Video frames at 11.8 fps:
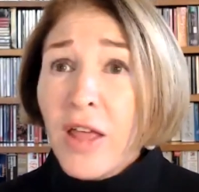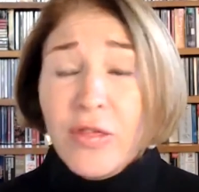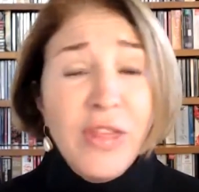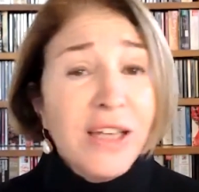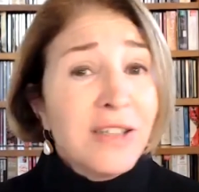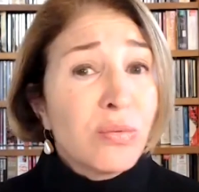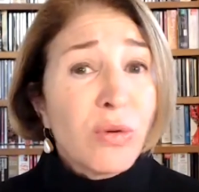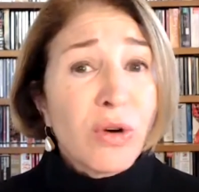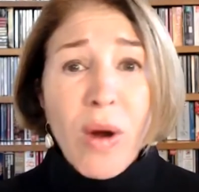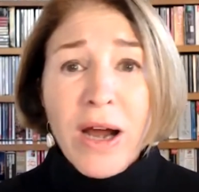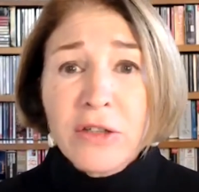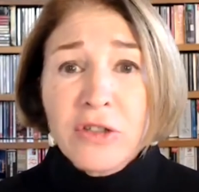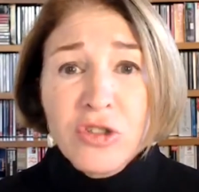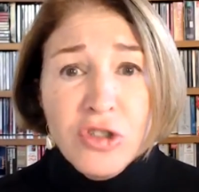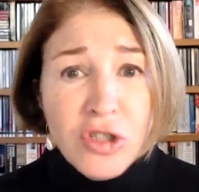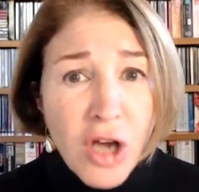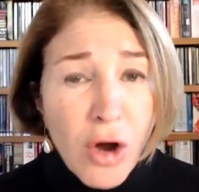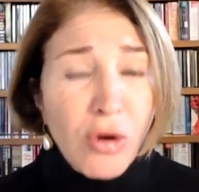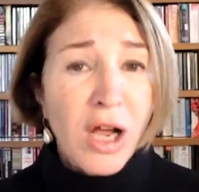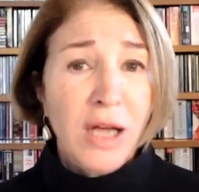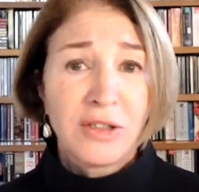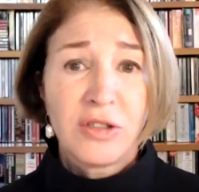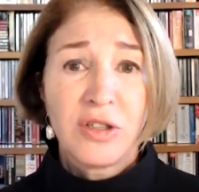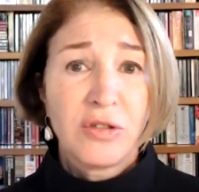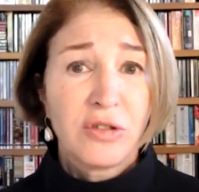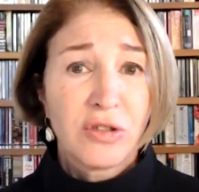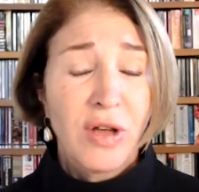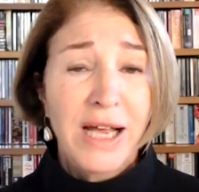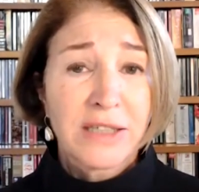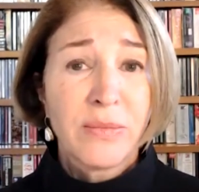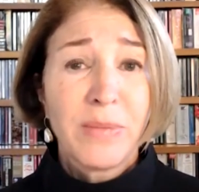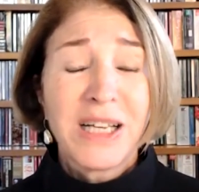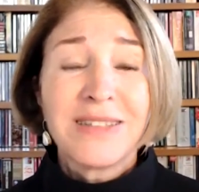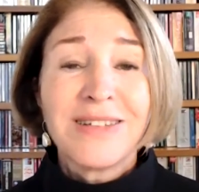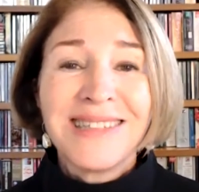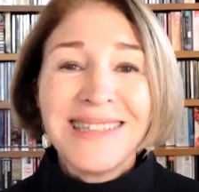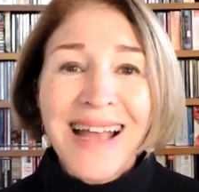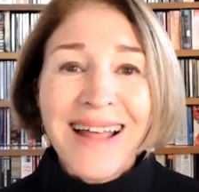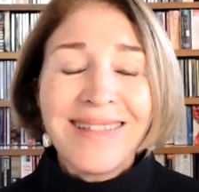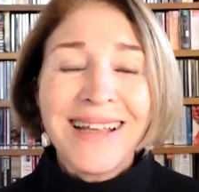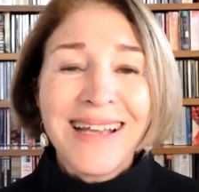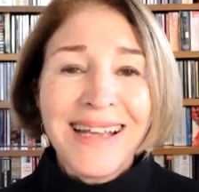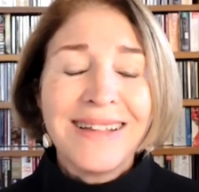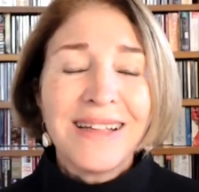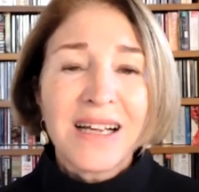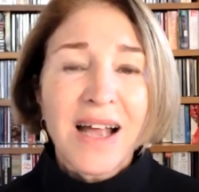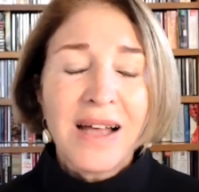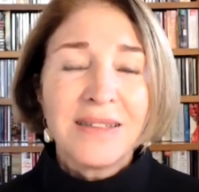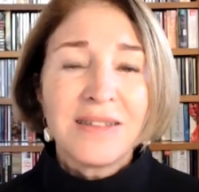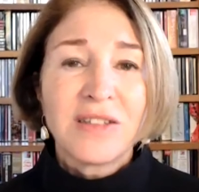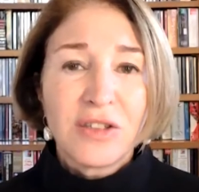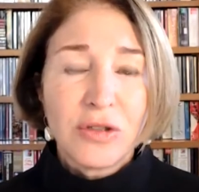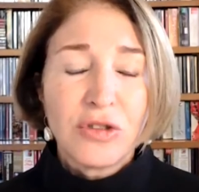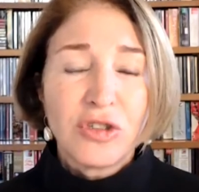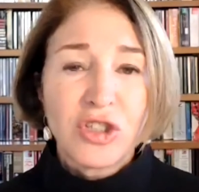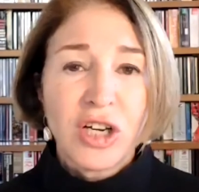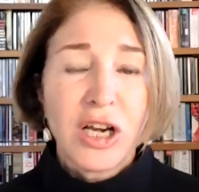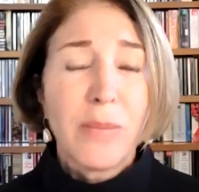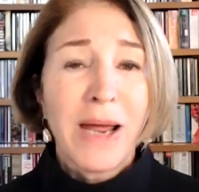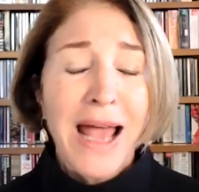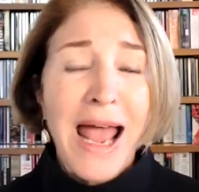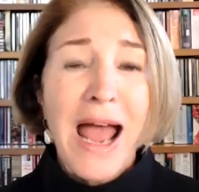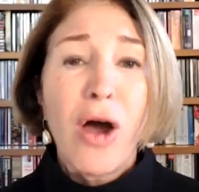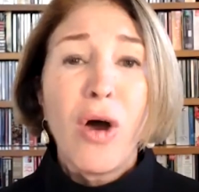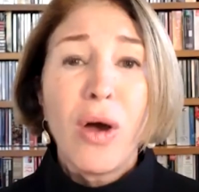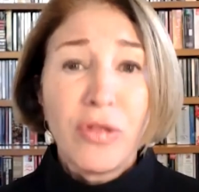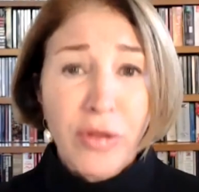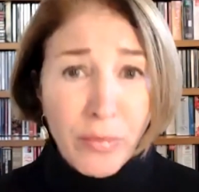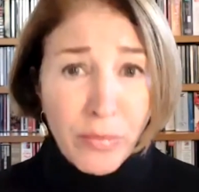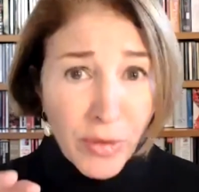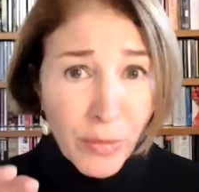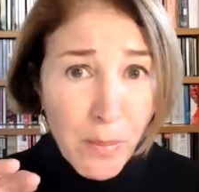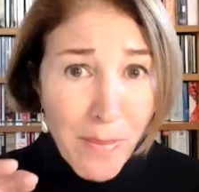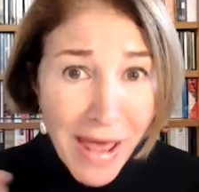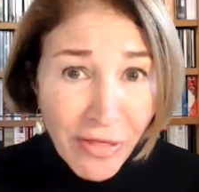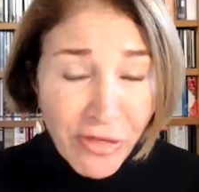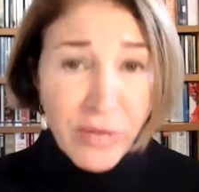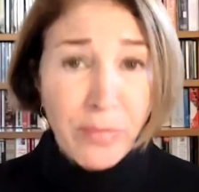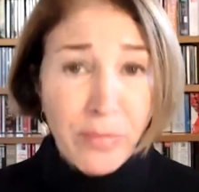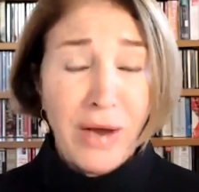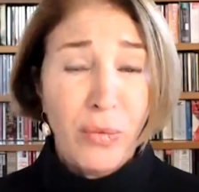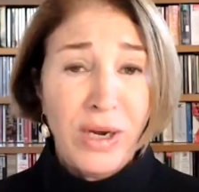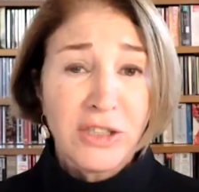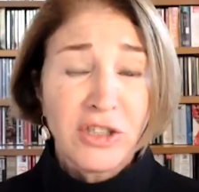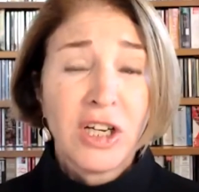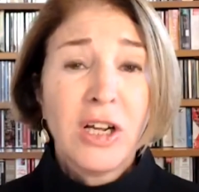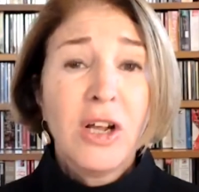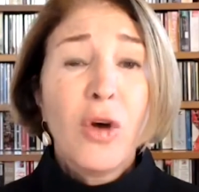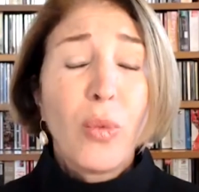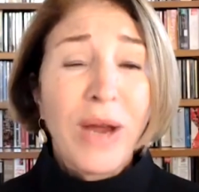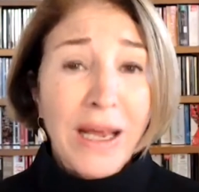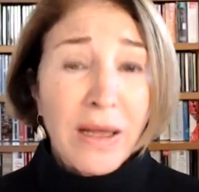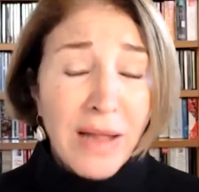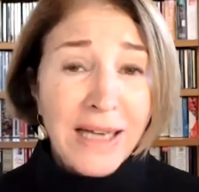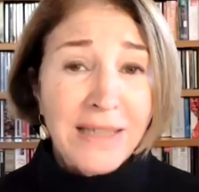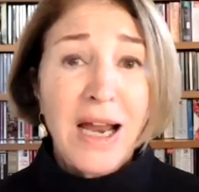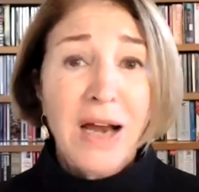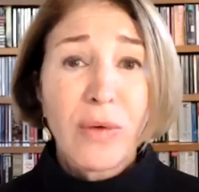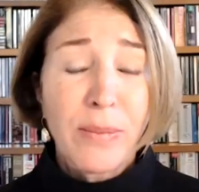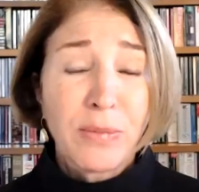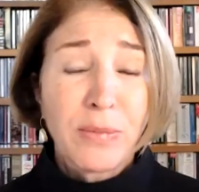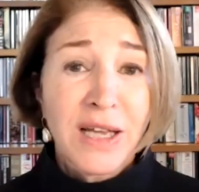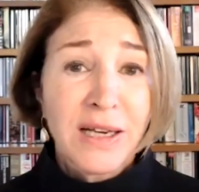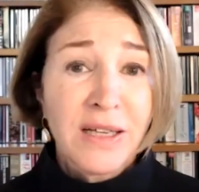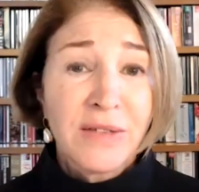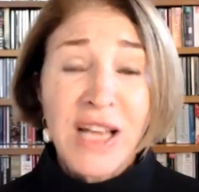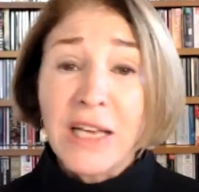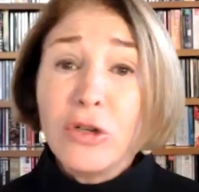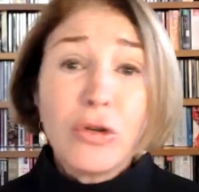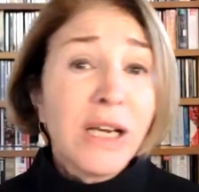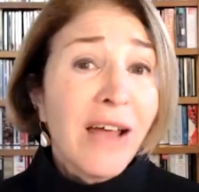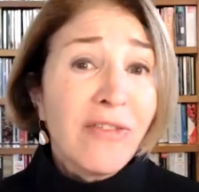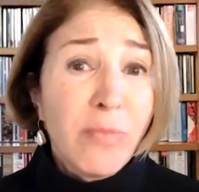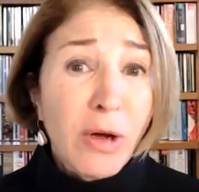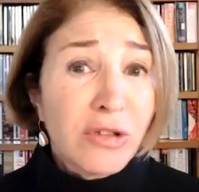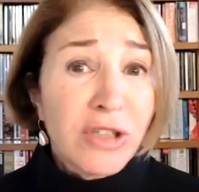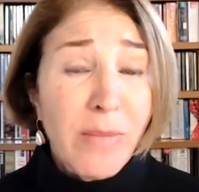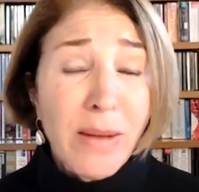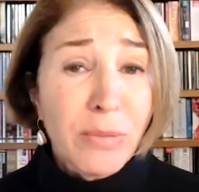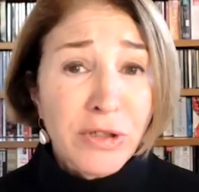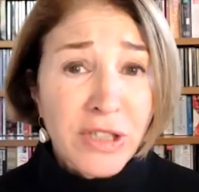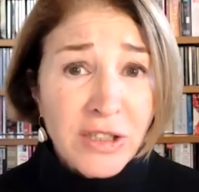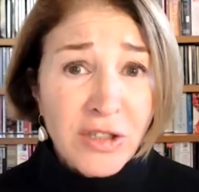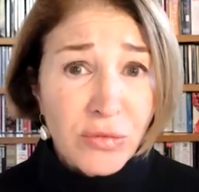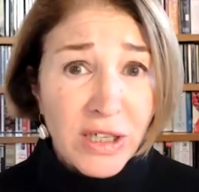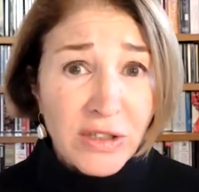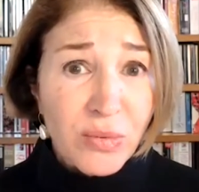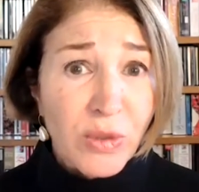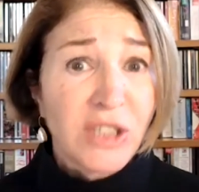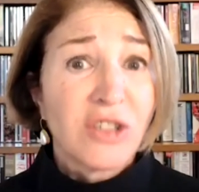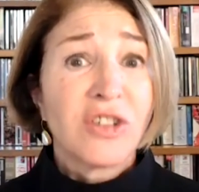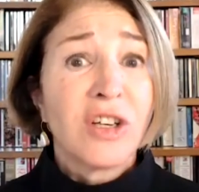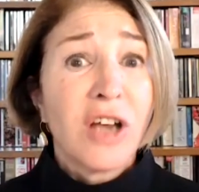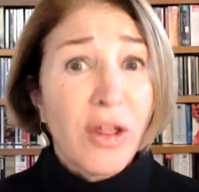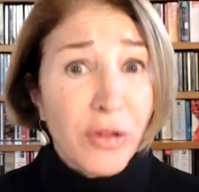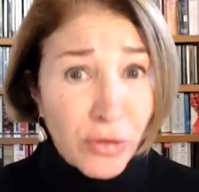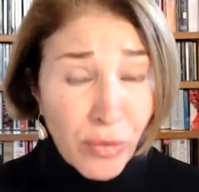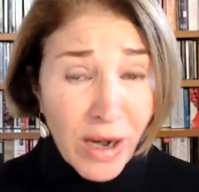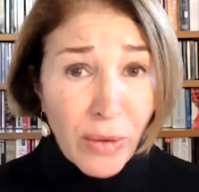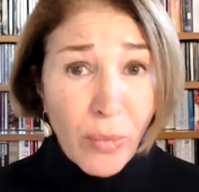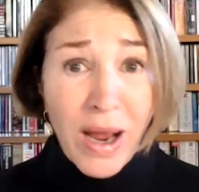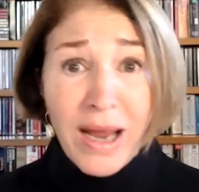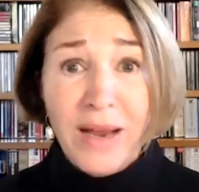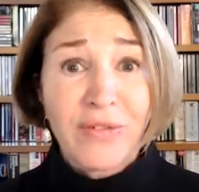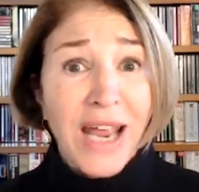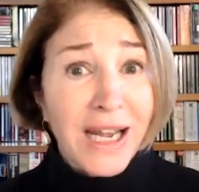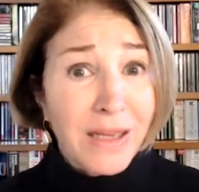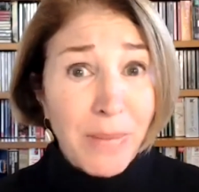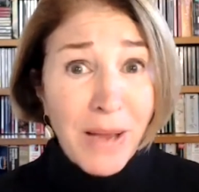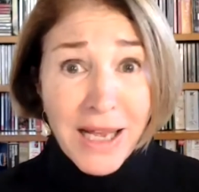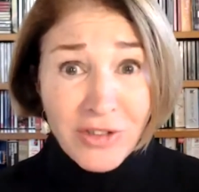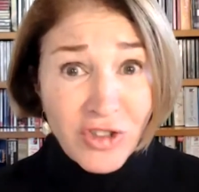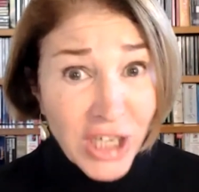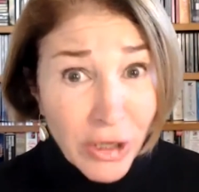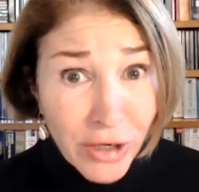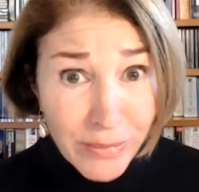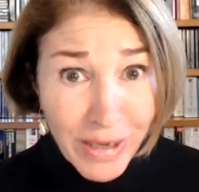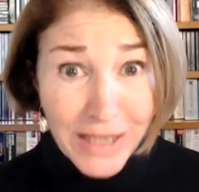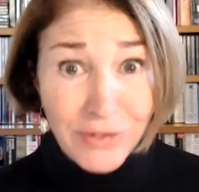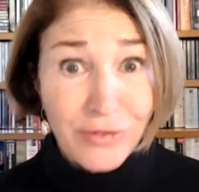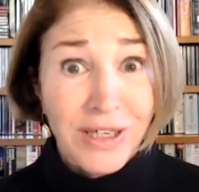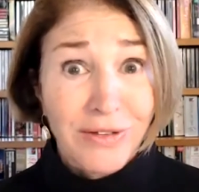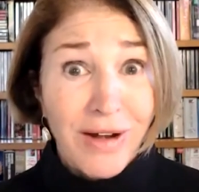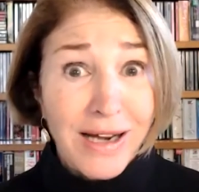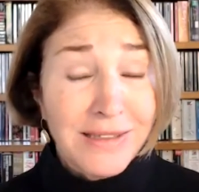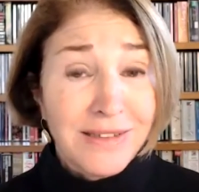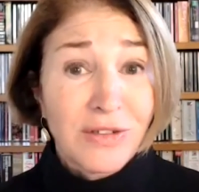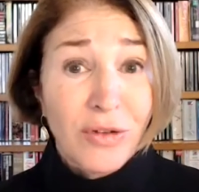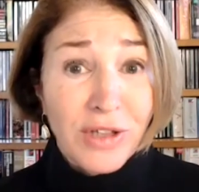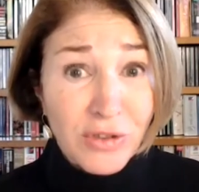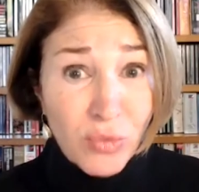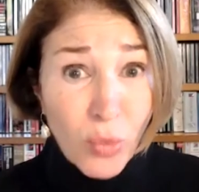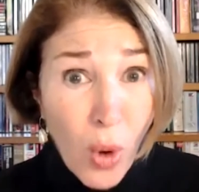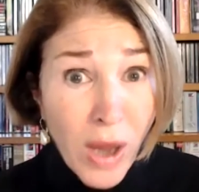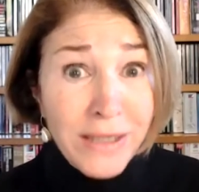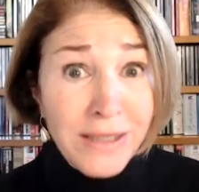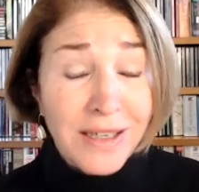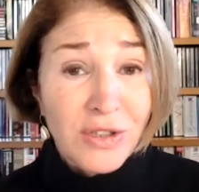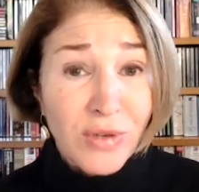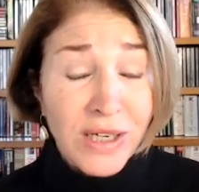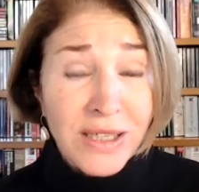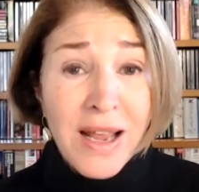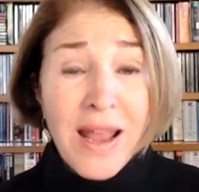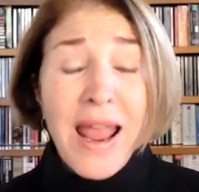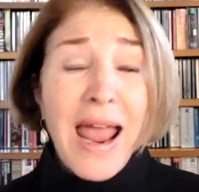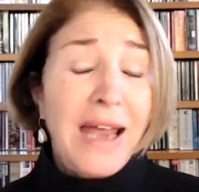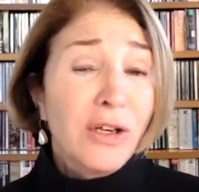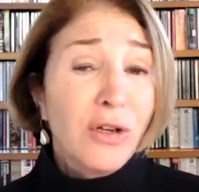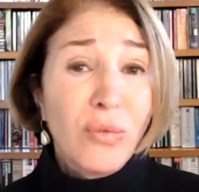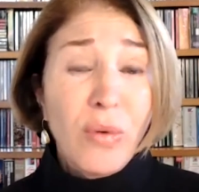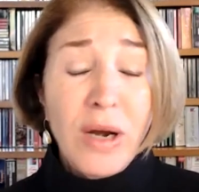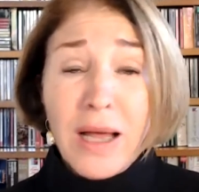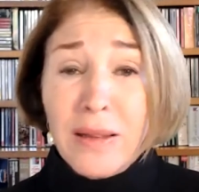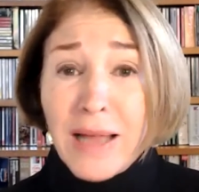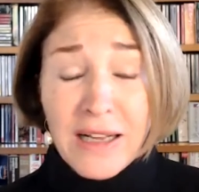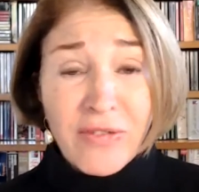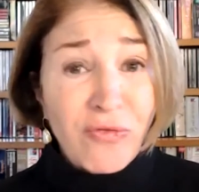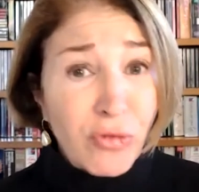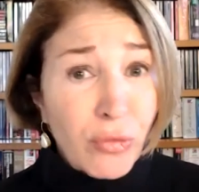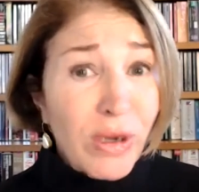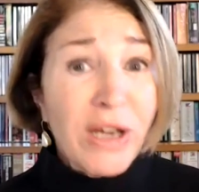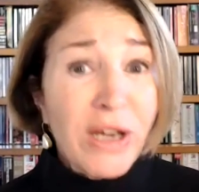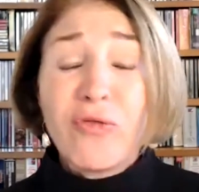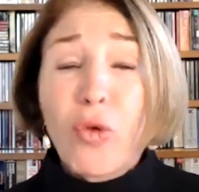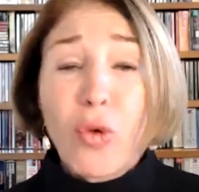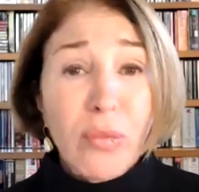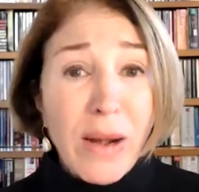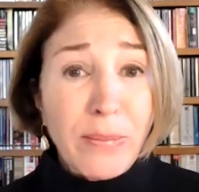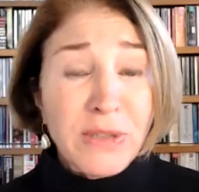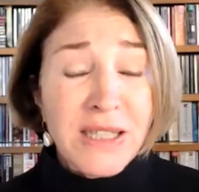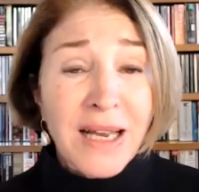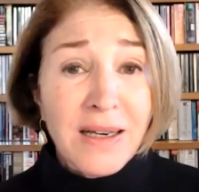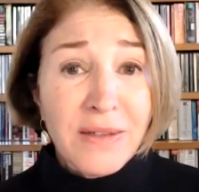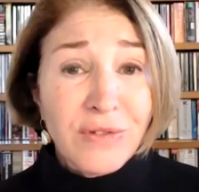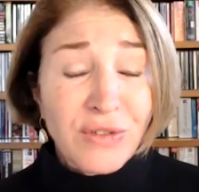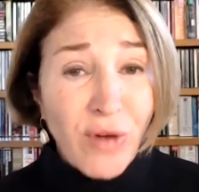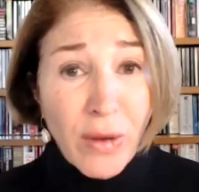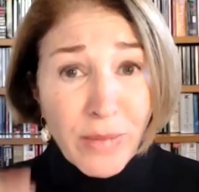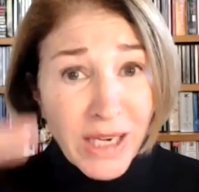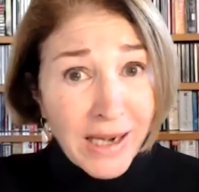This requires no constitutional action, because there's nothing in the Constitution about how the method by which we elect our representatives. And you can have multi-member districts, which is another great way of getting past gerrymandering, right? So there's one district and you elect 3 or 4 representatives from it.